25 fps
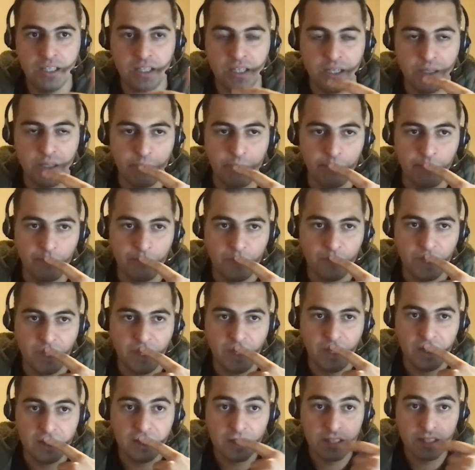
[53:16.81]

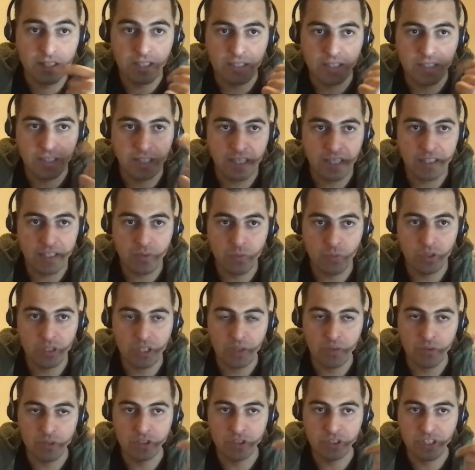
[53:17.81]
Other than that, what
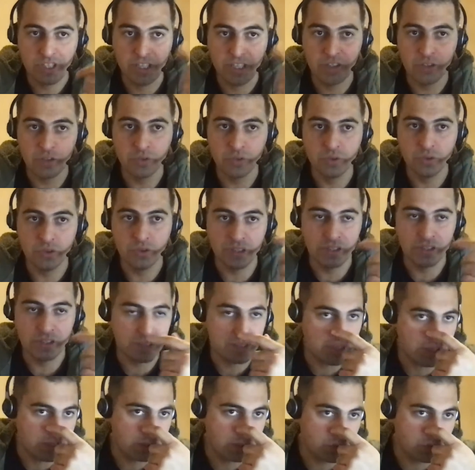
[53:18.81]
I was trying to do is
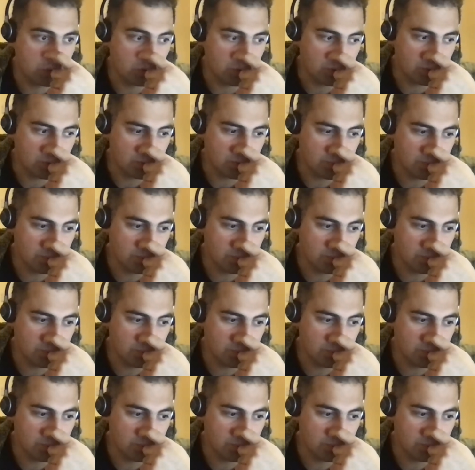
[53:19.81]
that, so